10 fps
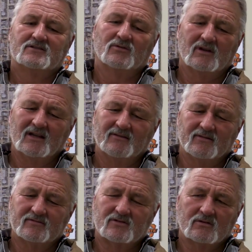So a life
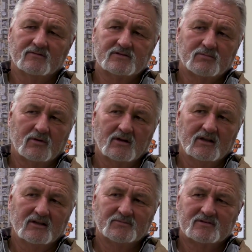of service,
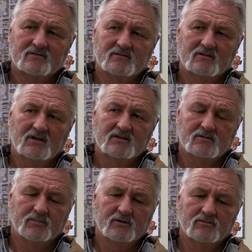perhaps, as
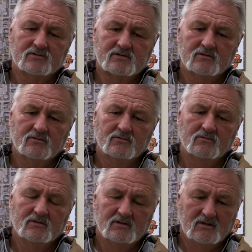opposed to,